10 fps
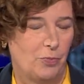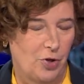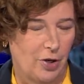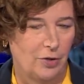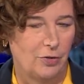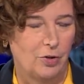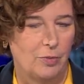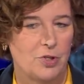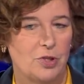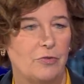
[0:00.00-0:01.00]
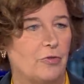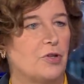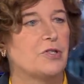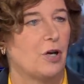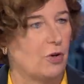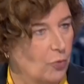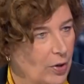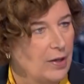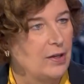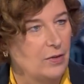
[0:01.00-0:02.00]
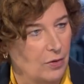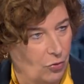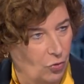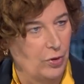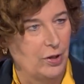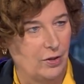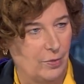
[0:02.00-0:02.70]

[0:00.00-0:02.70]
target the Commission first, are really doing